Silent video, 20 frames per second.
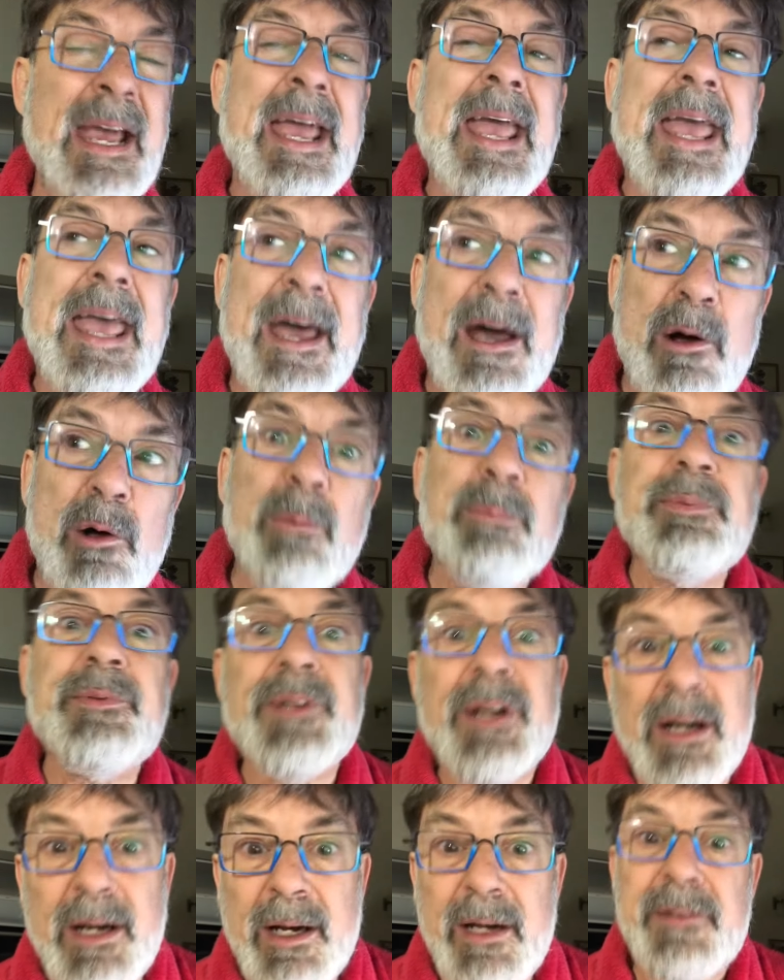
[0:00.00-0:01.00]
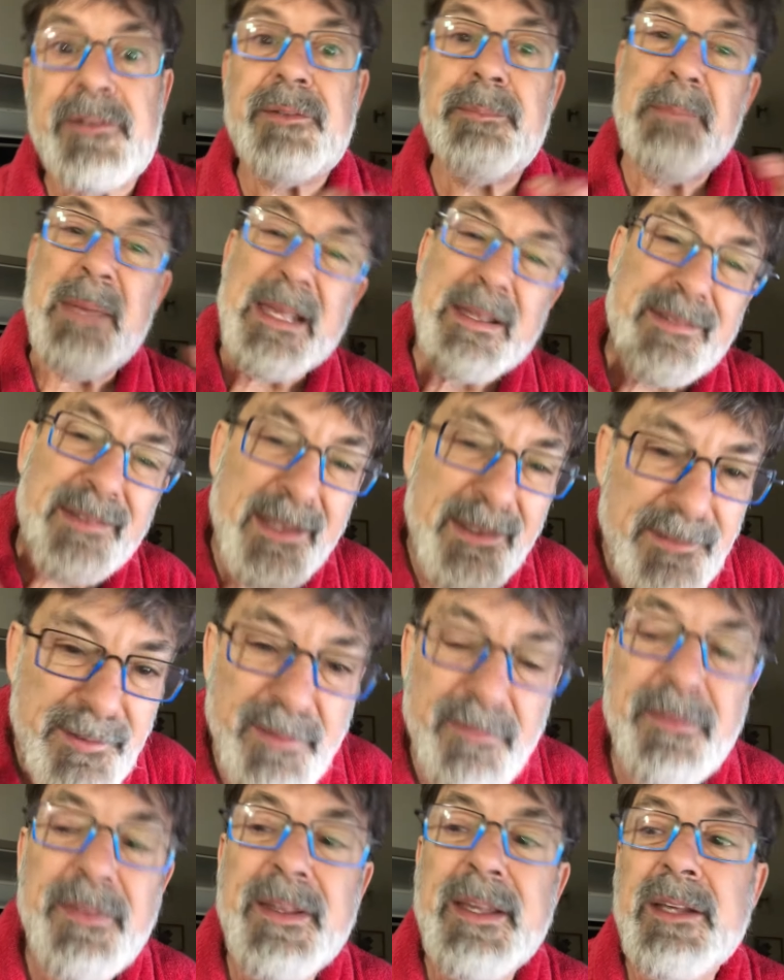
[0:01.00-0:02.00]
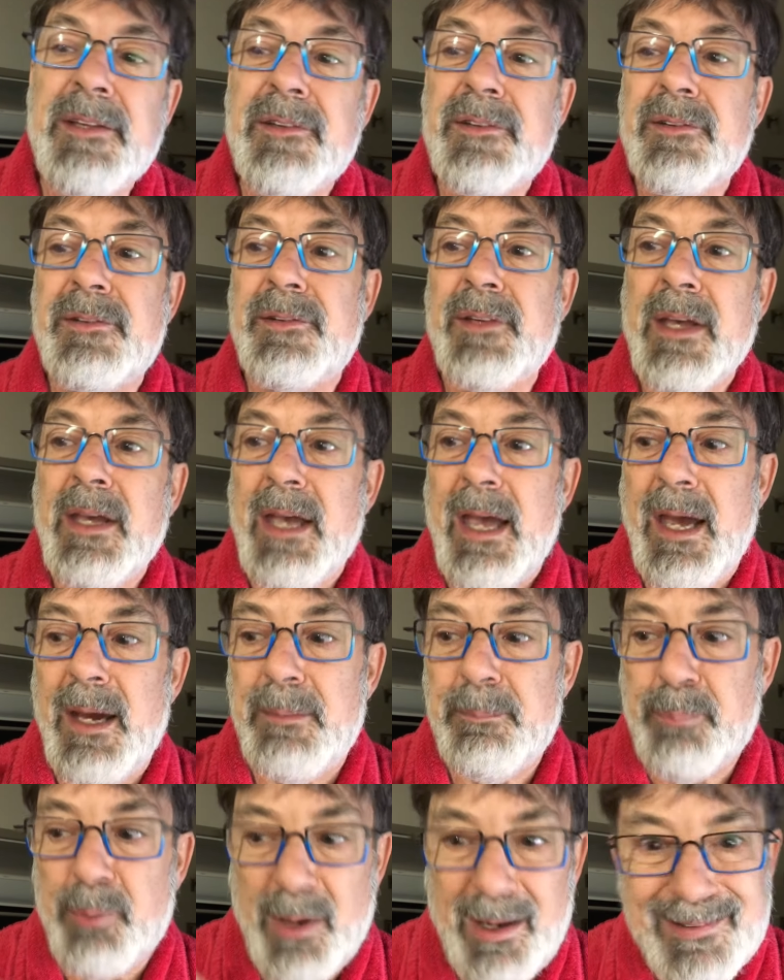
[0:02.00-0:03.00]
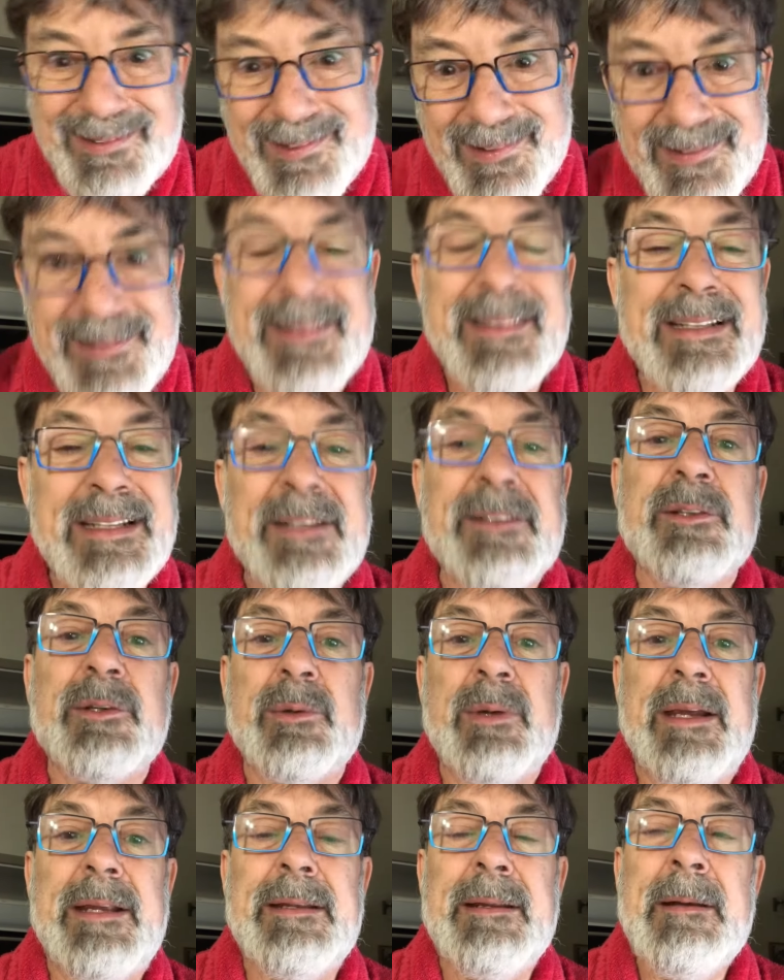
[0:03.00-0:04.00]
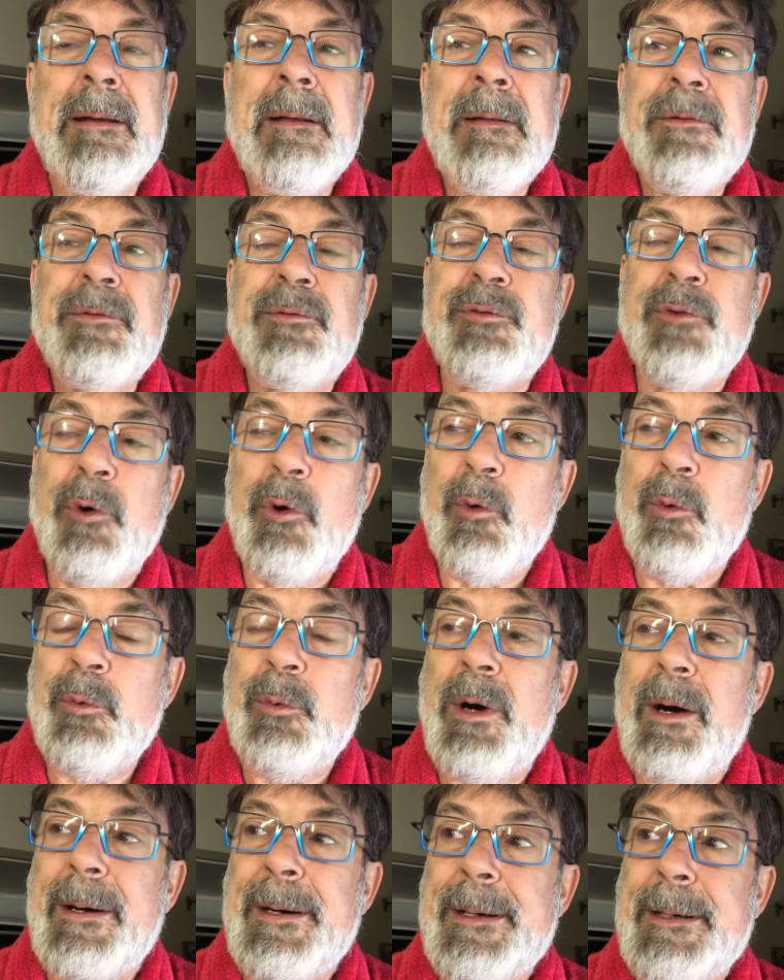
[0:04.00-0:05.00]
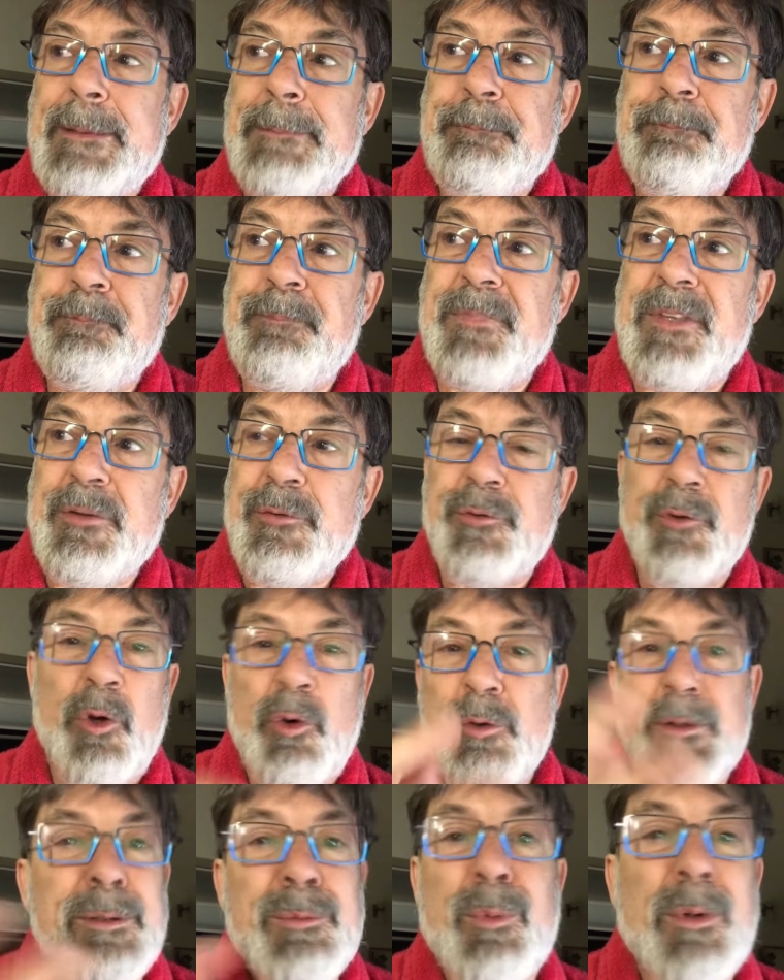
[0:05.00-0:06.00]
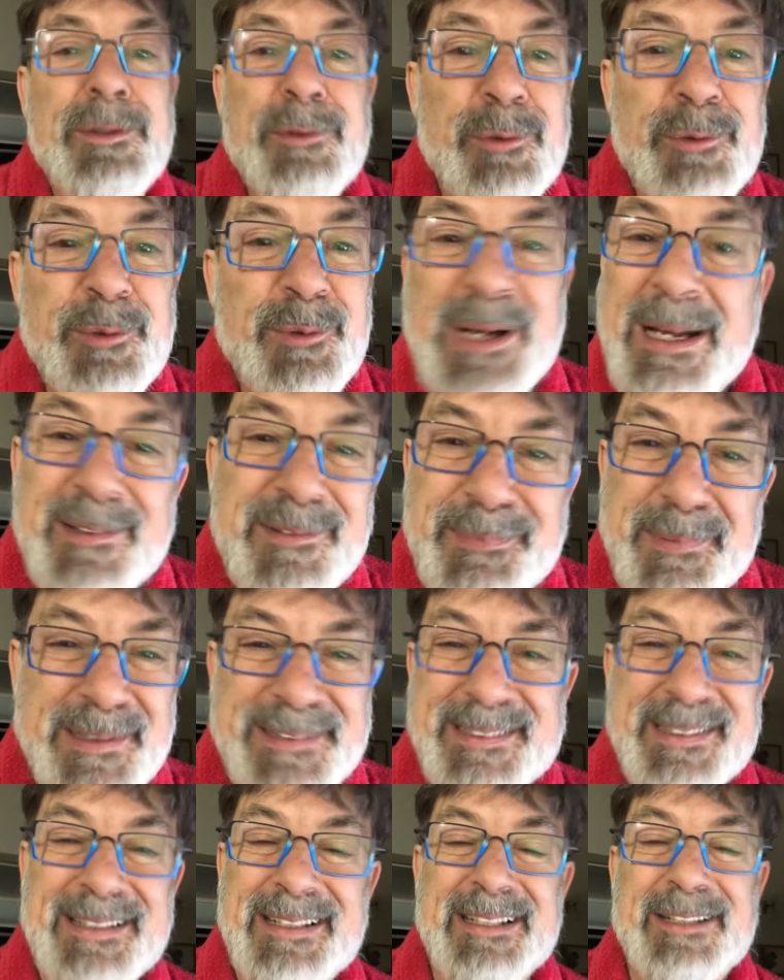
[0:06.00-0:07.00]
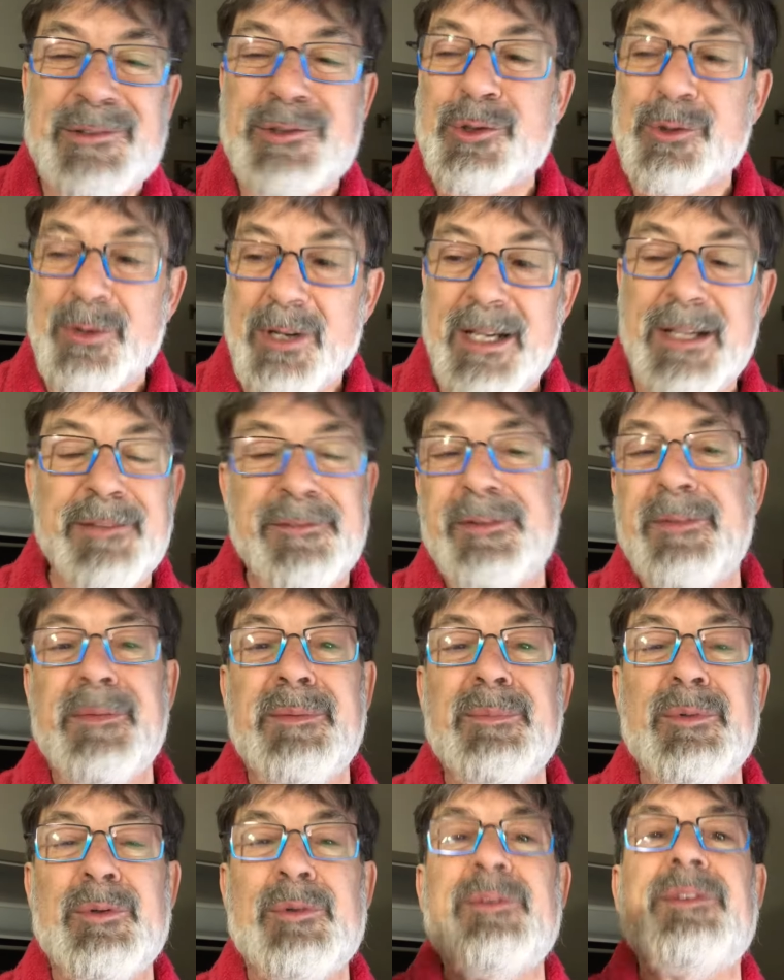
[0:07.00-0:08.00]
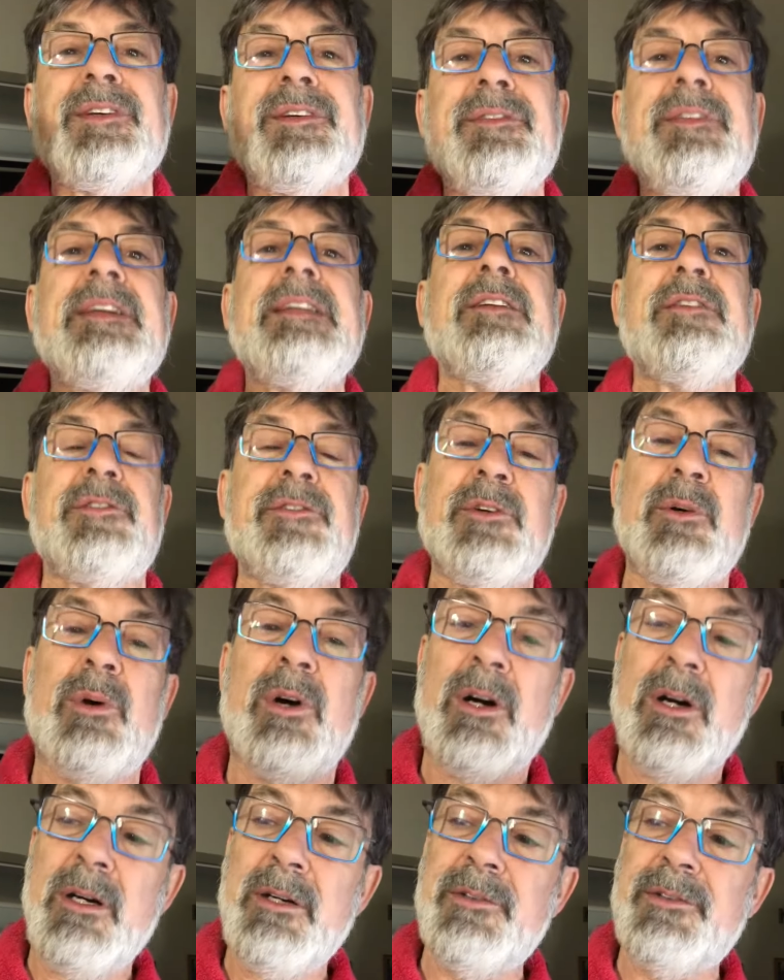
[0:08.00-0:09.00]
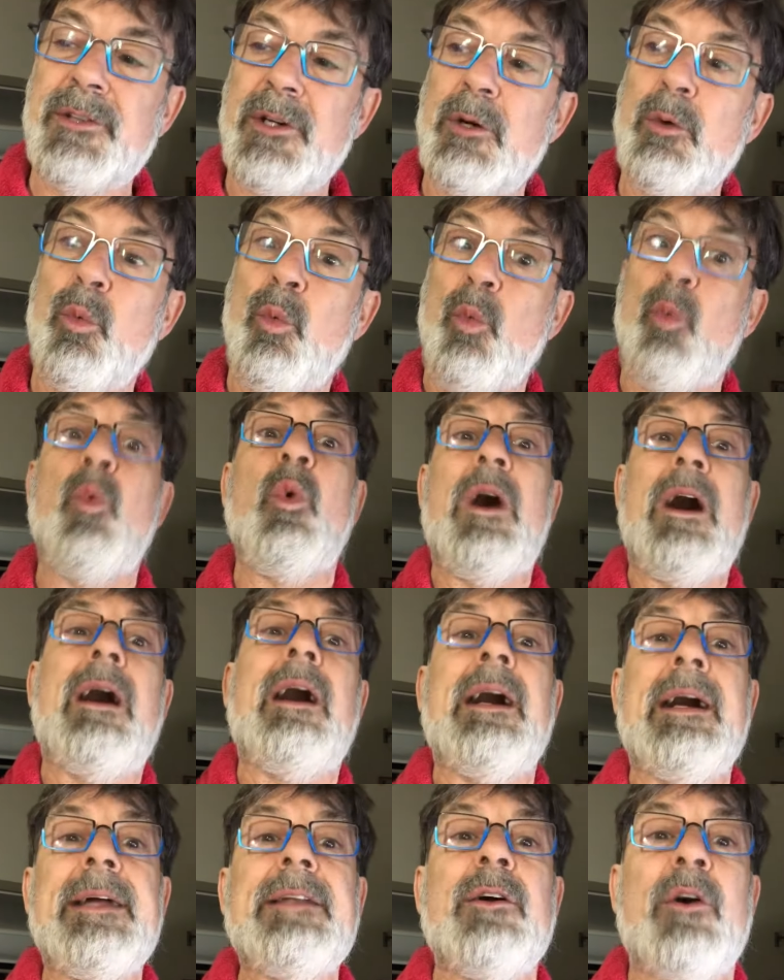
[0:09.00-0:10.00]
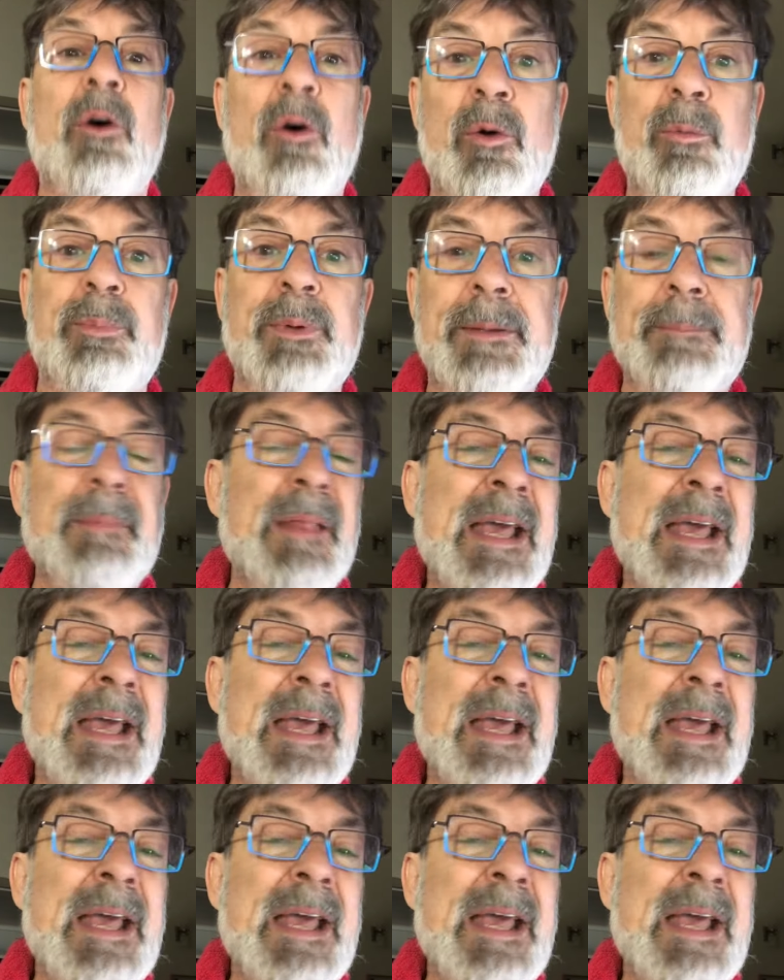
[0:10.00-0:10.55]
helps us make sense of things and process and integrate. So there's only one lunar aspect today, a trine from the moon to Venus. So hearts are wide open.